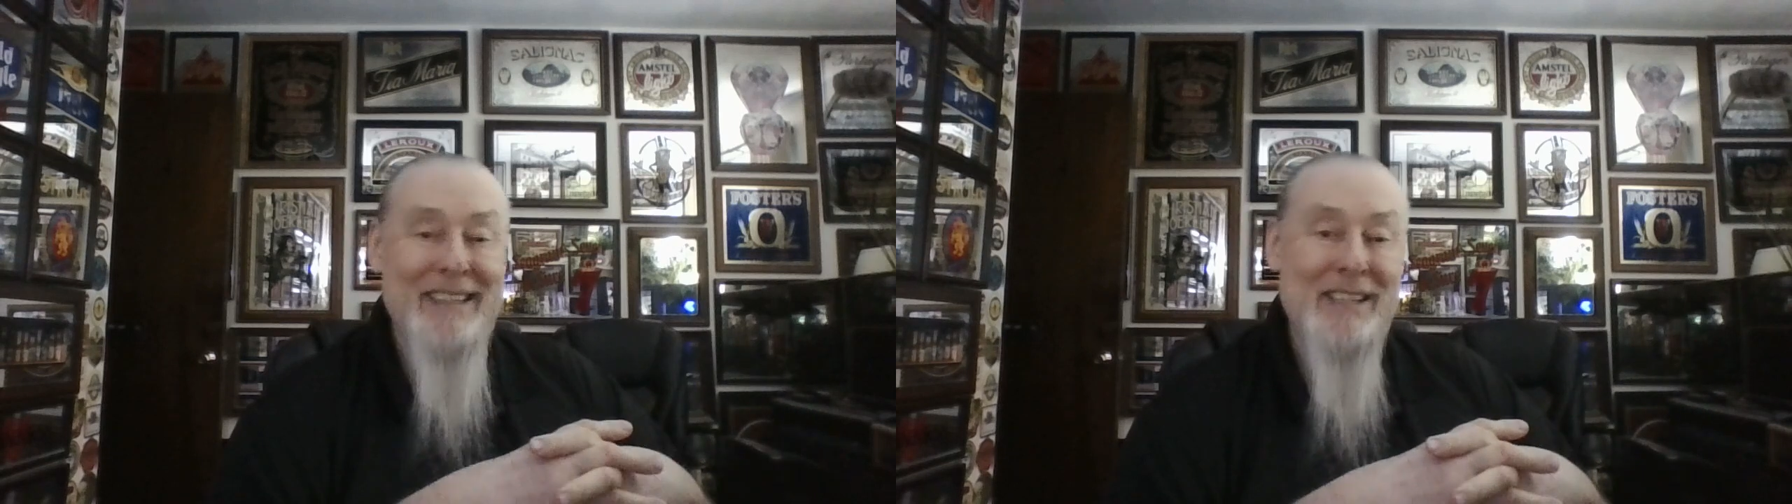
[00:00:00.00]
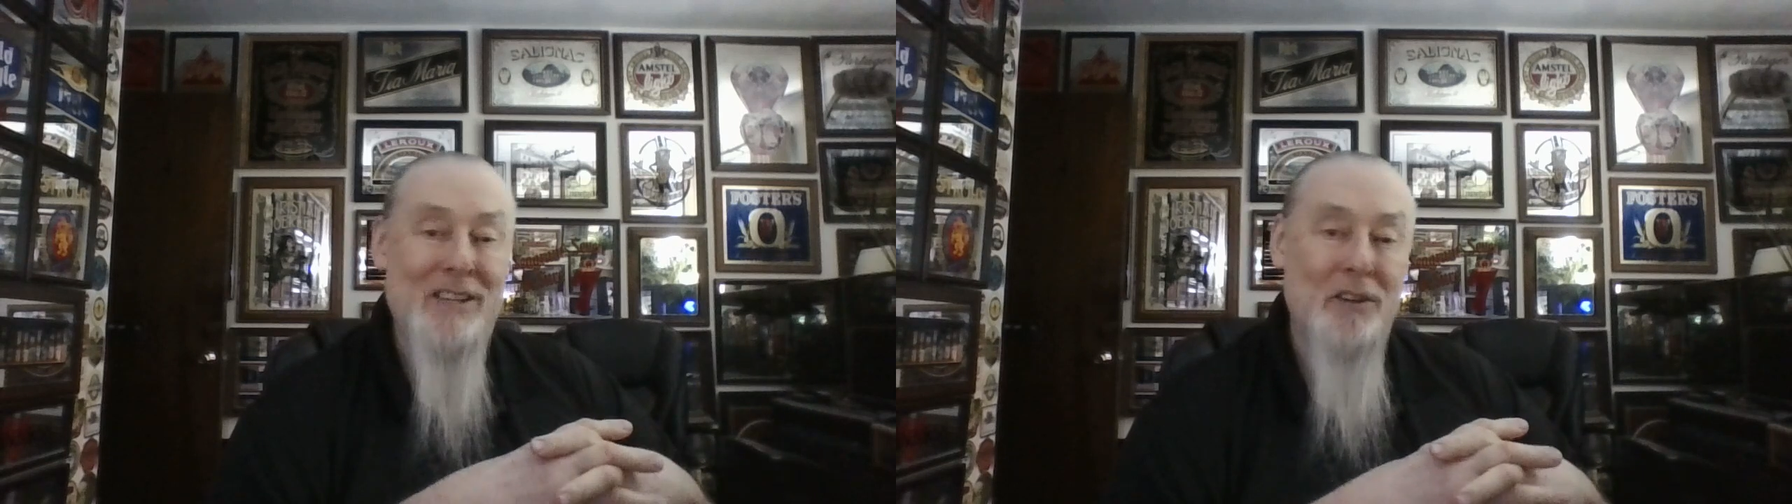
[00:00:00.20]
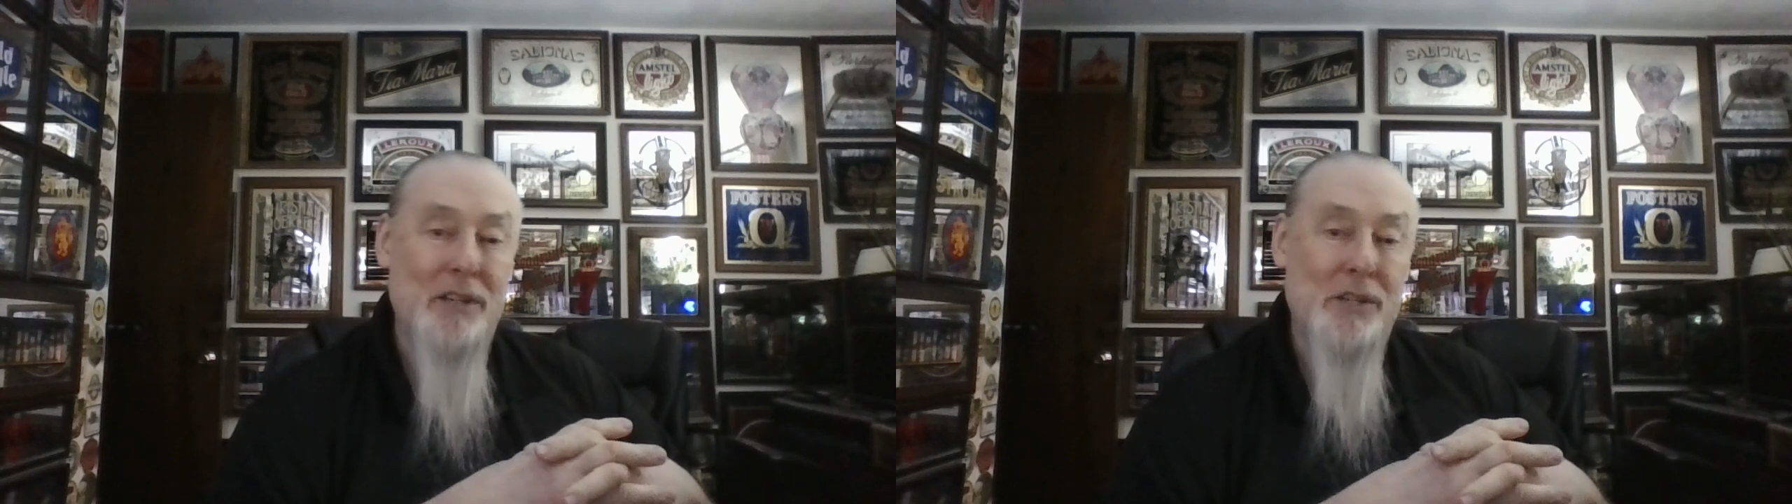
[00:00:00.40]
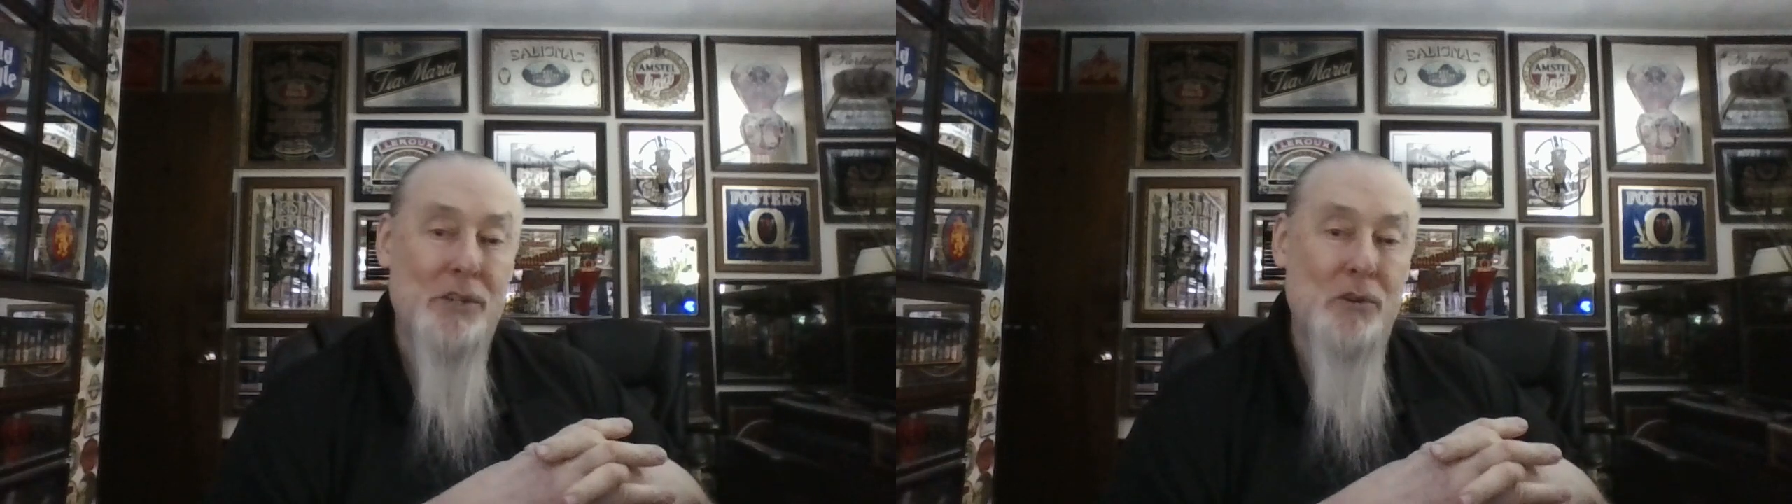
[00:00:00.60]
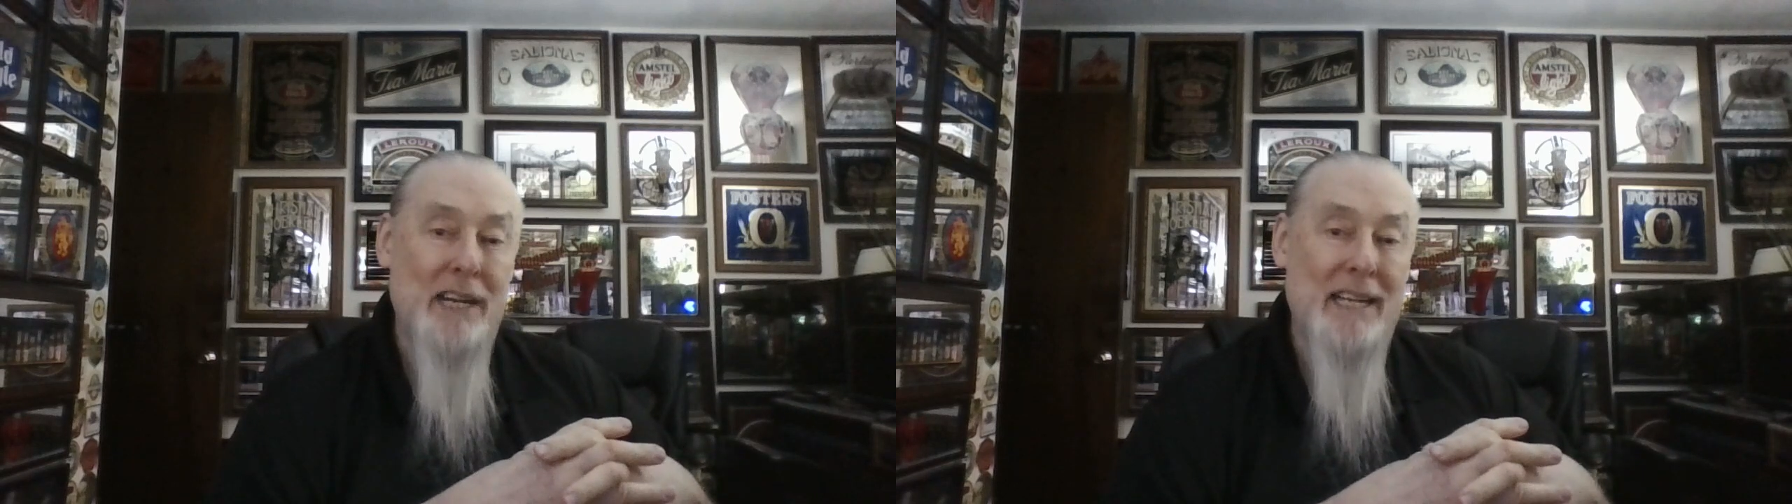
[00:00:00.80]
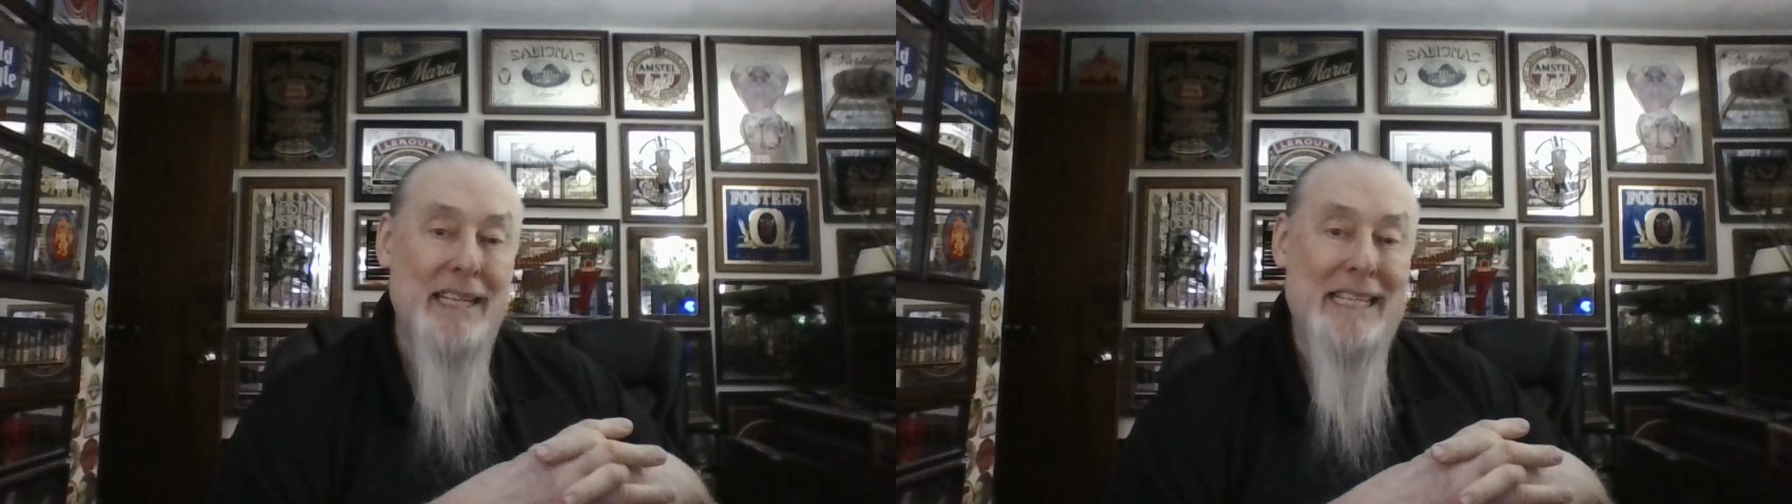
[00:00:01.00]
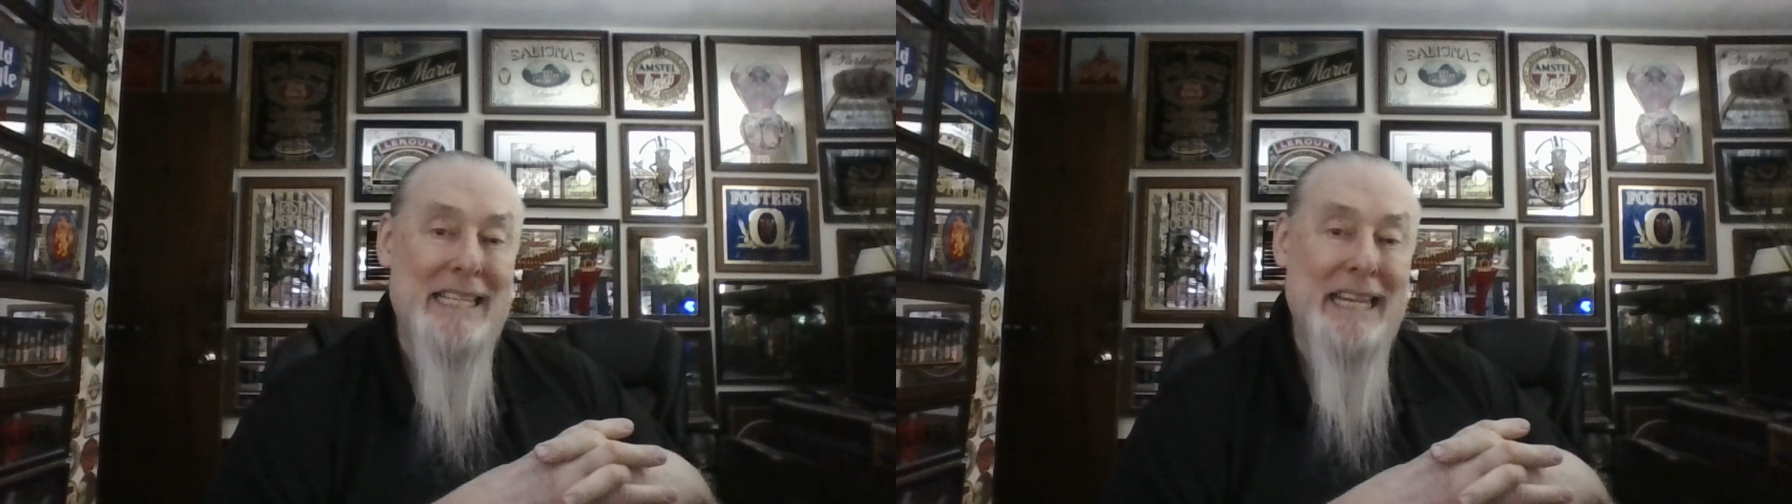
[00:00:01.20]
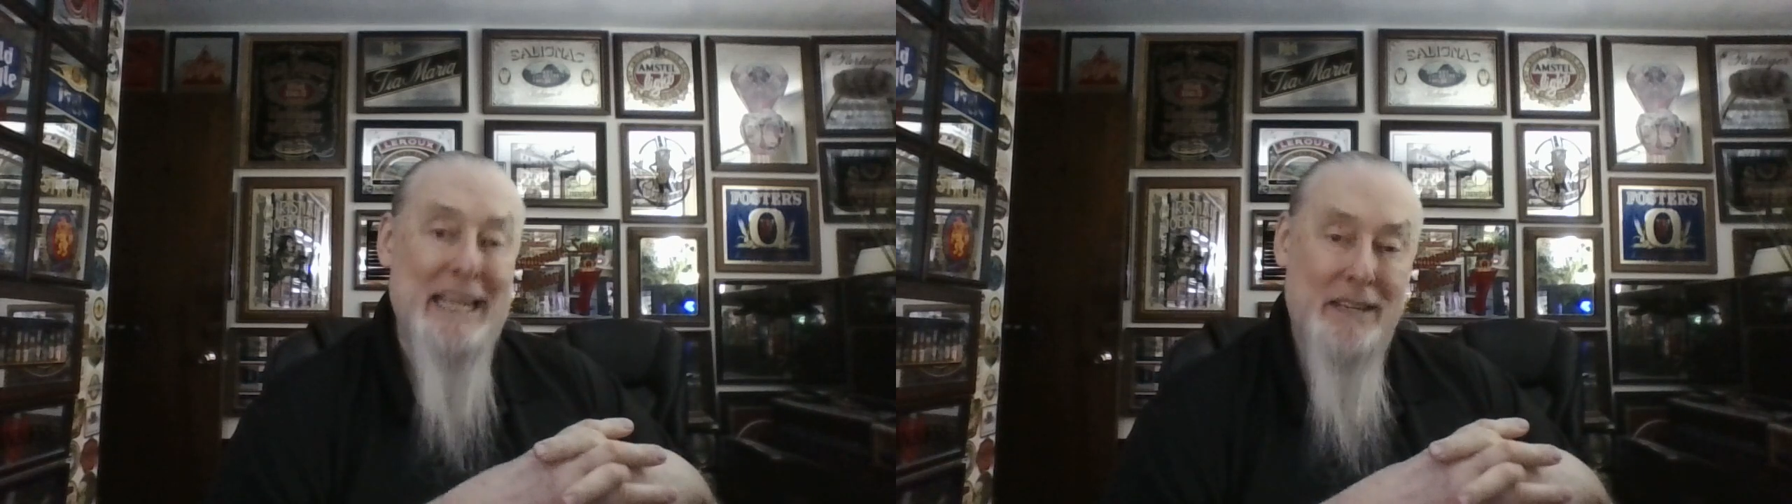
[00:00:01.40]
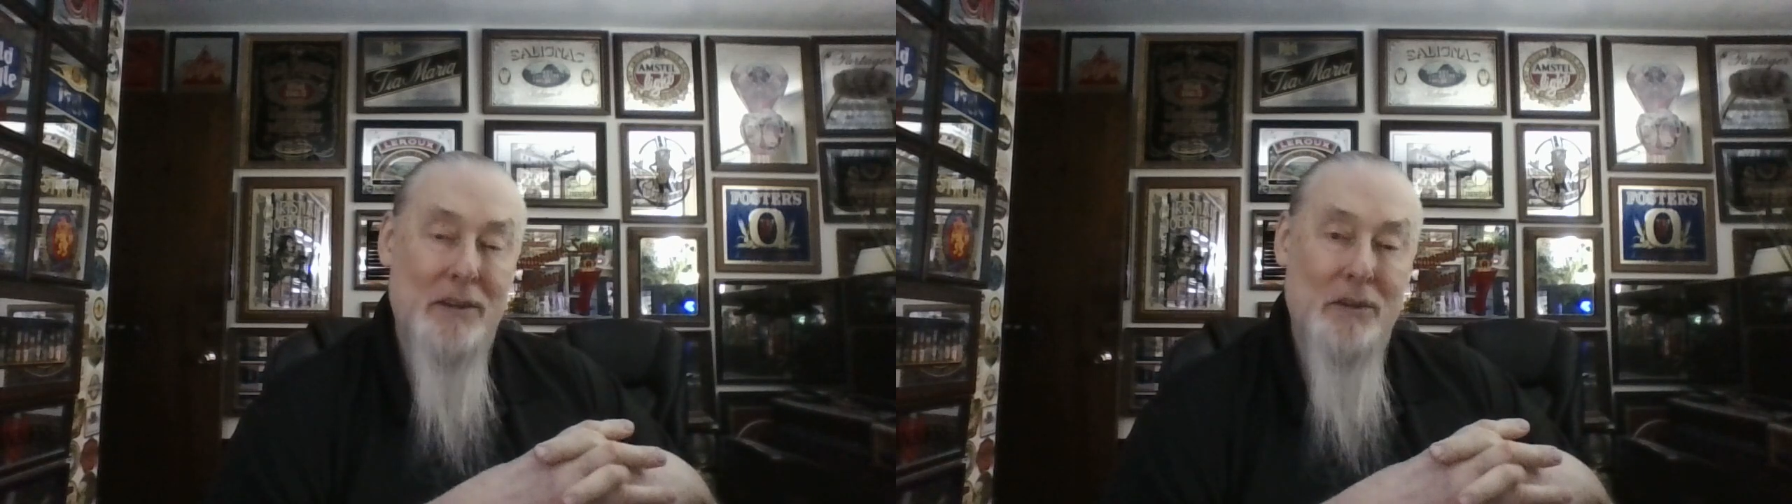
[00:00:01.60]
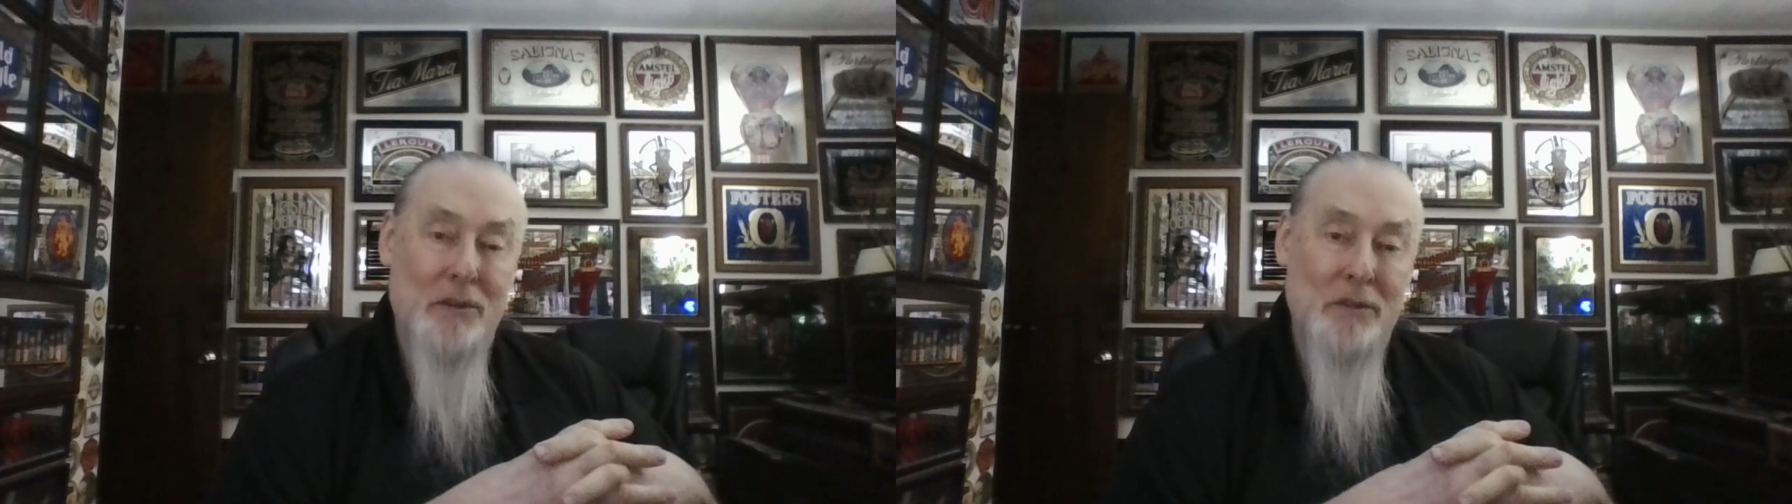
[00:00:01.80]
It's called a Julian date
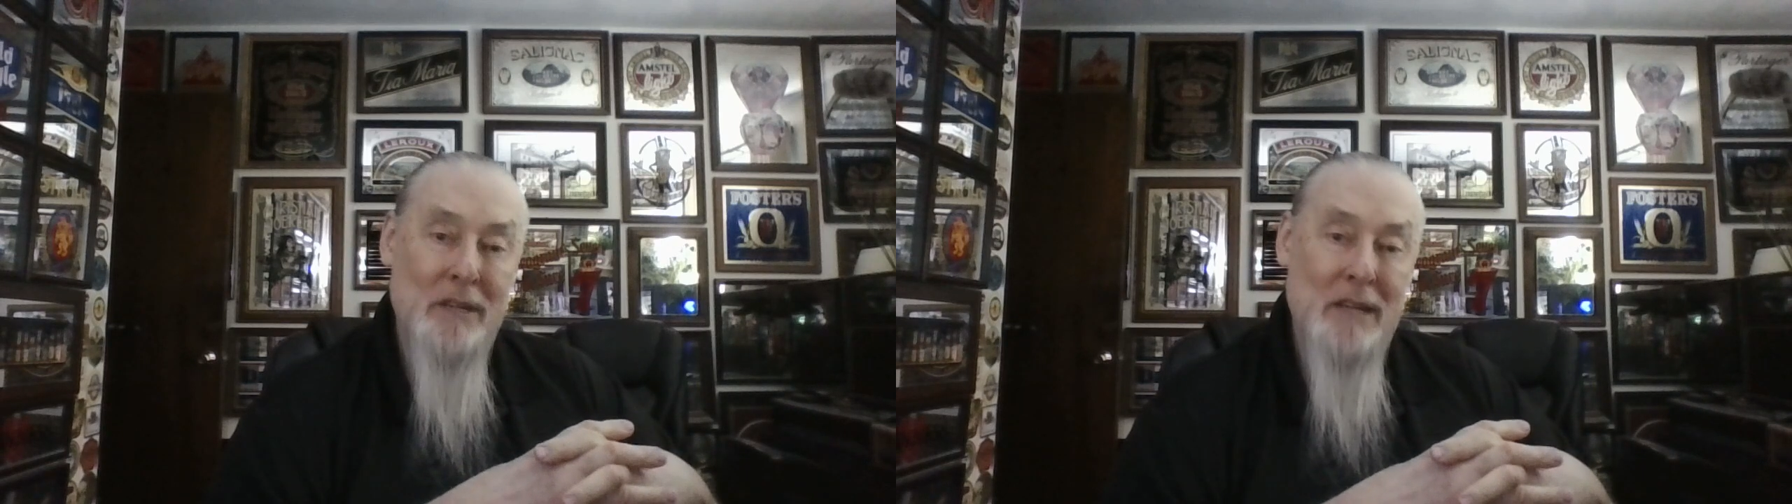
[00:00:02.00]
code.